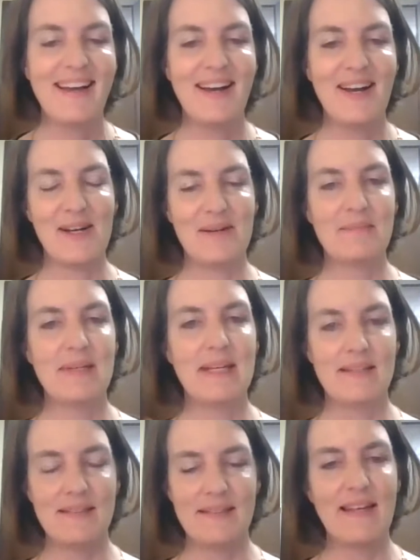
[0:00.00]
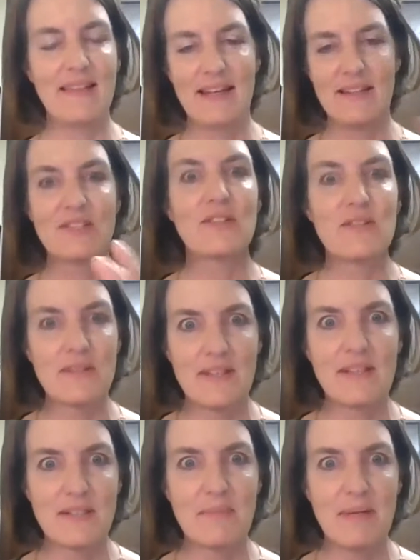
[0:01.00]
And that certainly
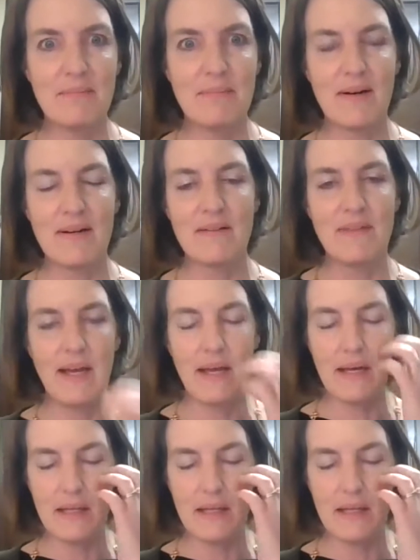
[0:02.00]
is a big part of that.